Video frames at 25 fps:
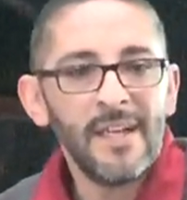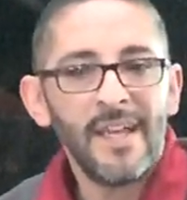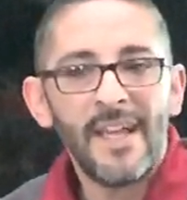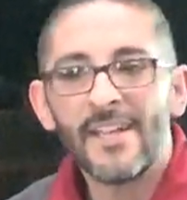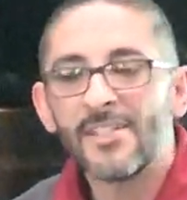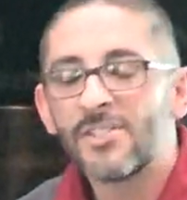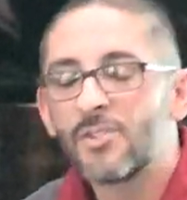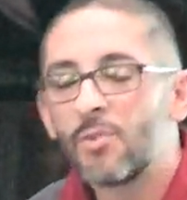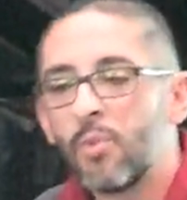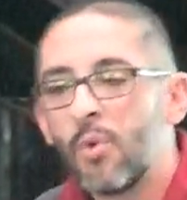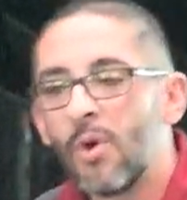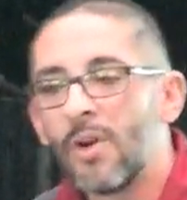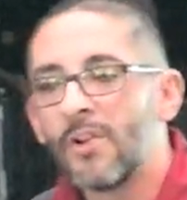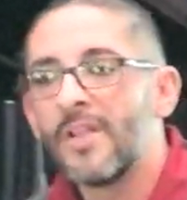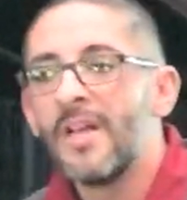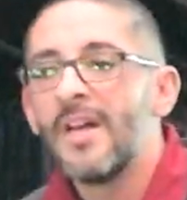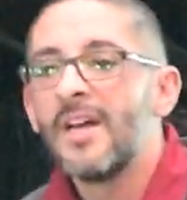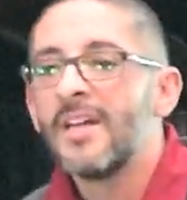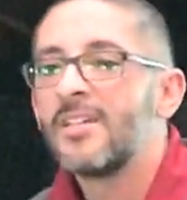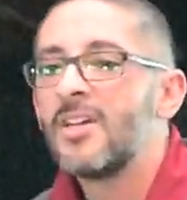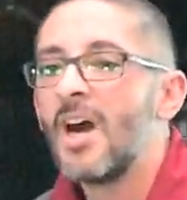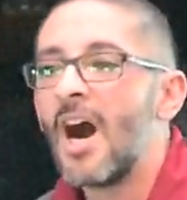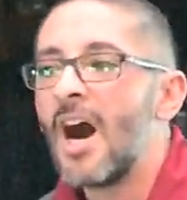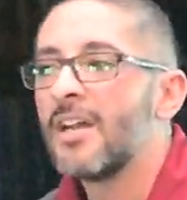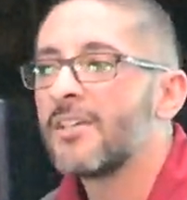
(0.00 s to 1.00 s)
It's
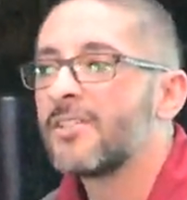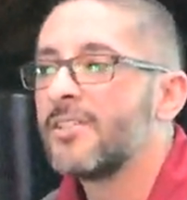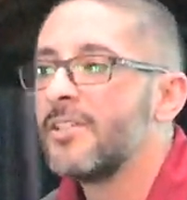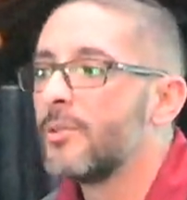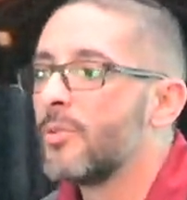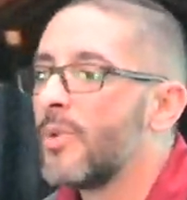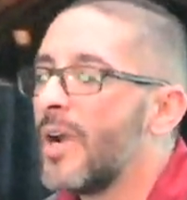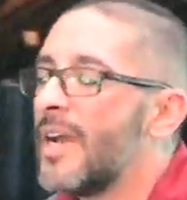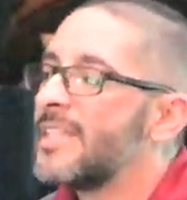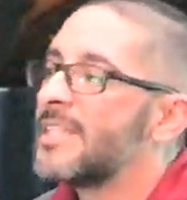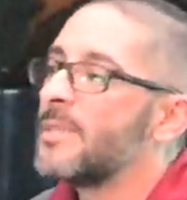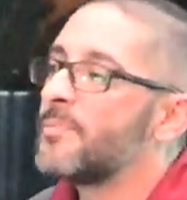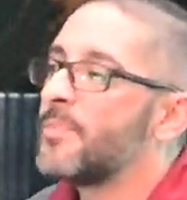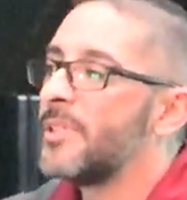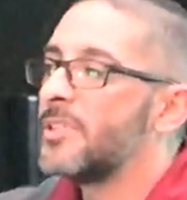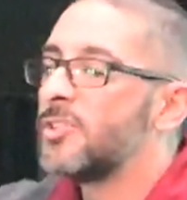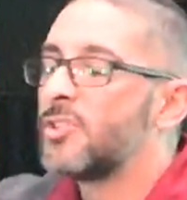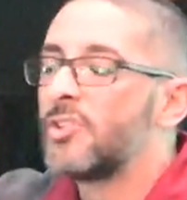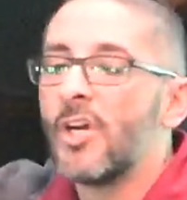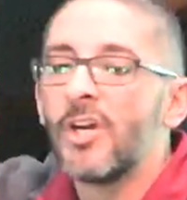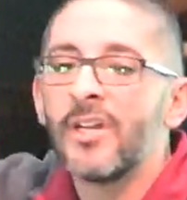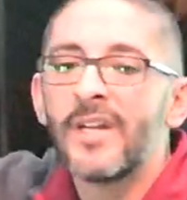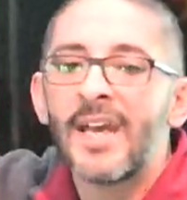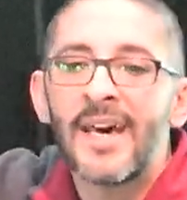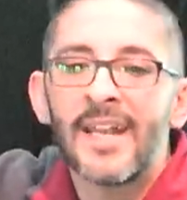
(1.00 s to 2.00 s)
worth, God can raise up a
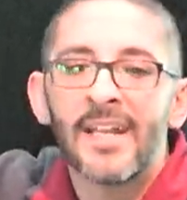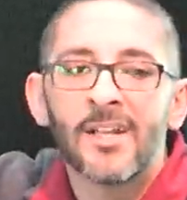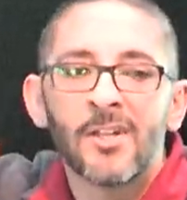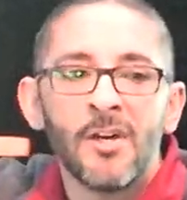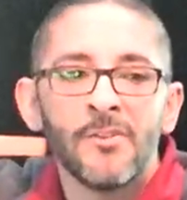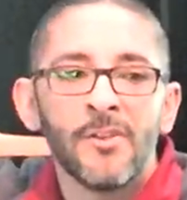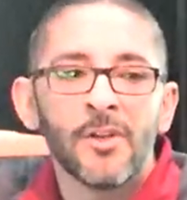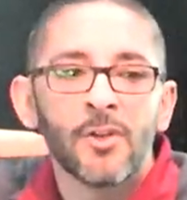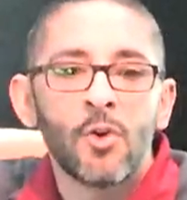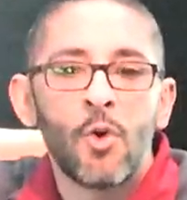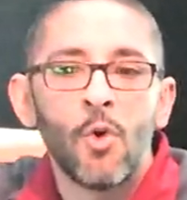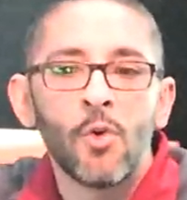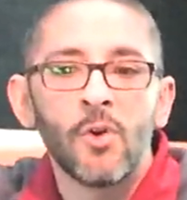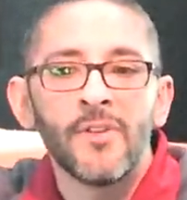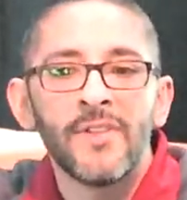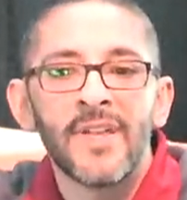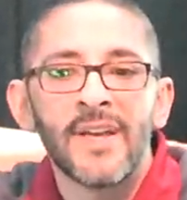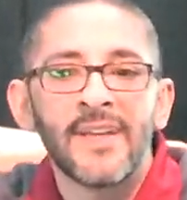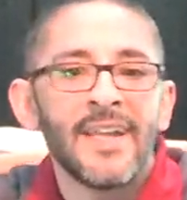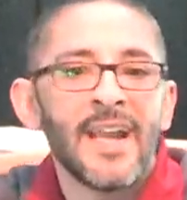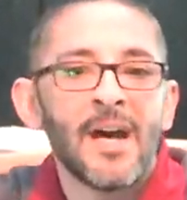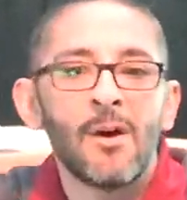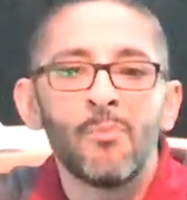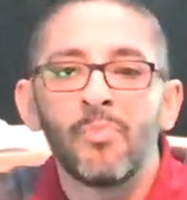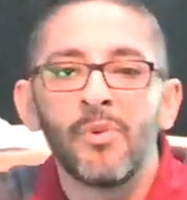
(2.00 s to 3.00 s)
drug addict on the corner
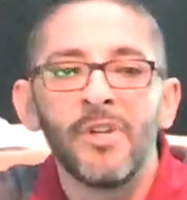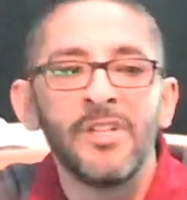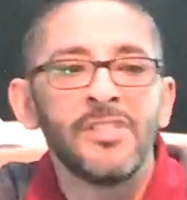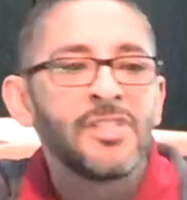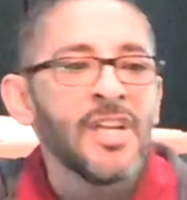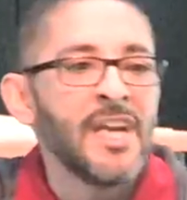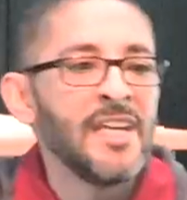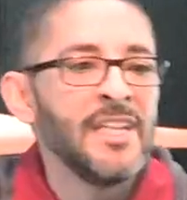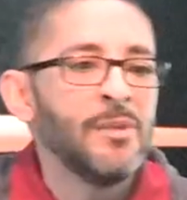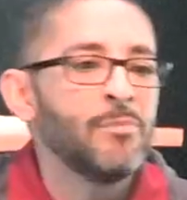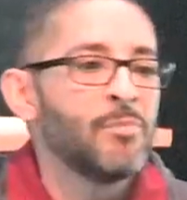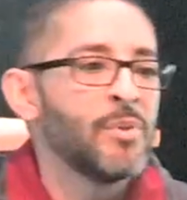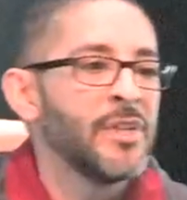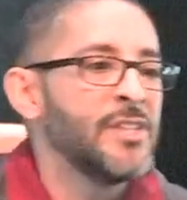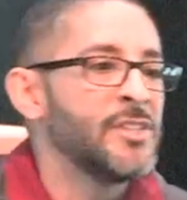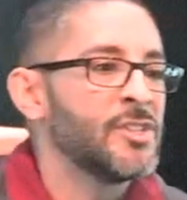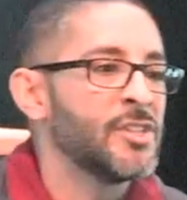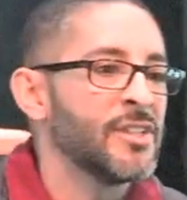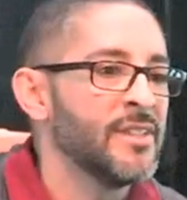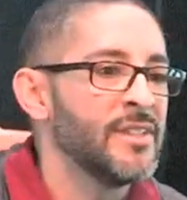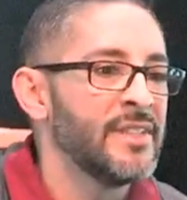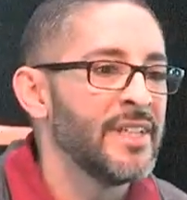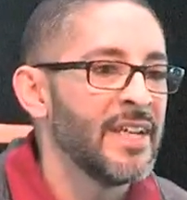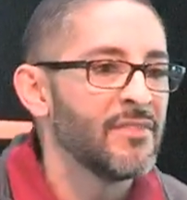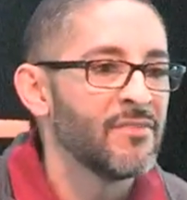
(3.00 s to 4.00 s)
that could outpreach any
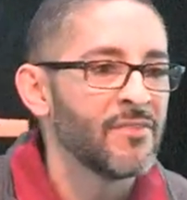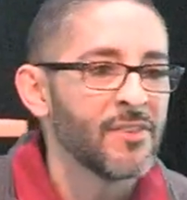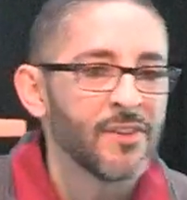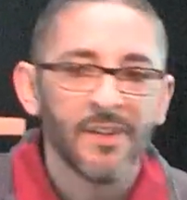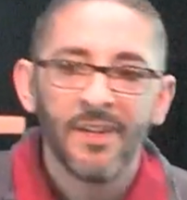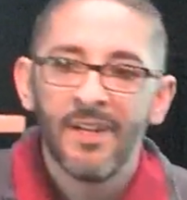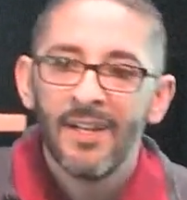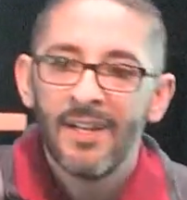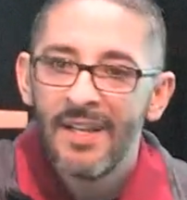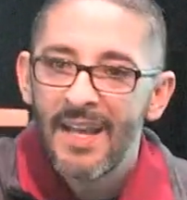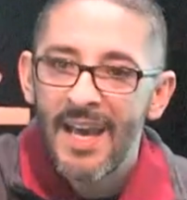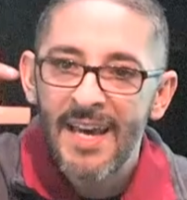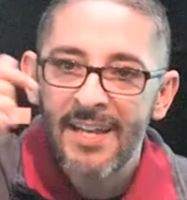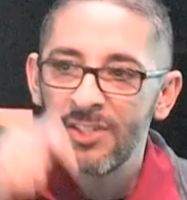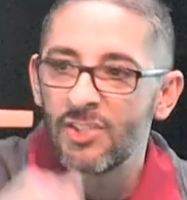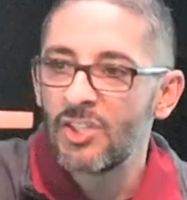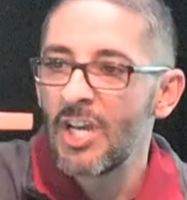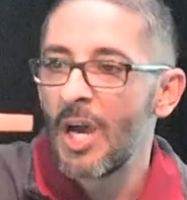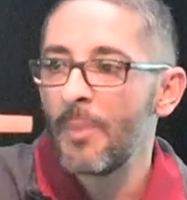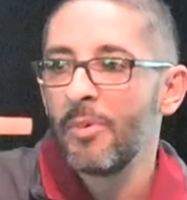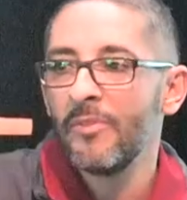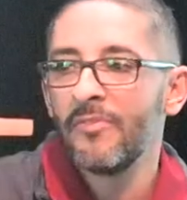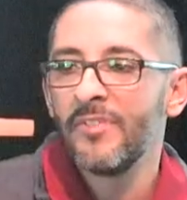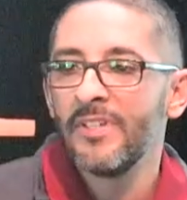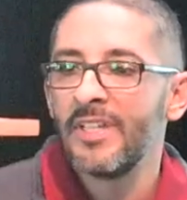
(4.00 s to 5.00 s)
preacher in Denver at a
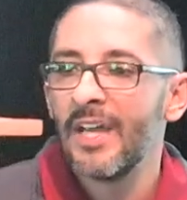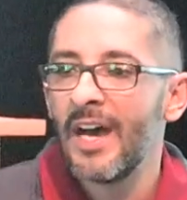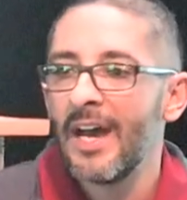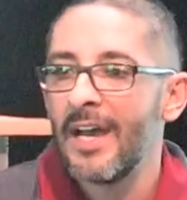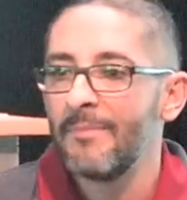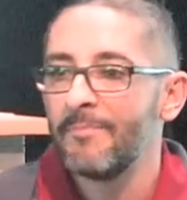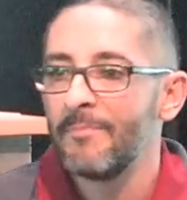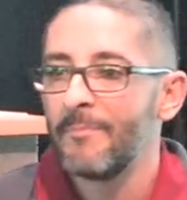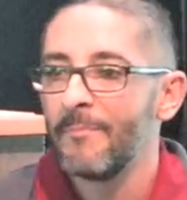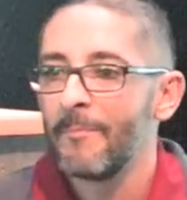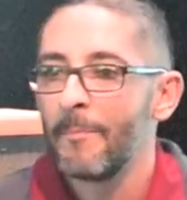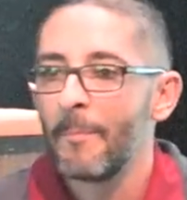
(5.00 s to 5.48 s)
drop of a dime.